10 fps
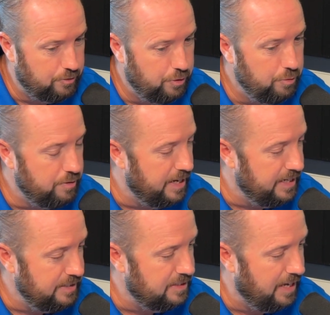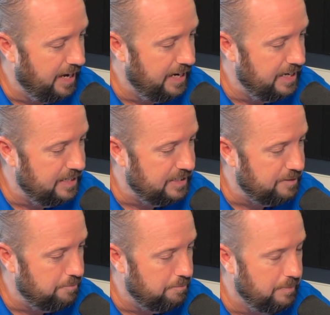two days, and
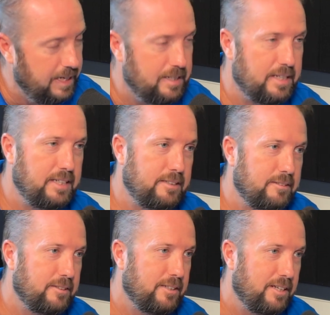man, Dean,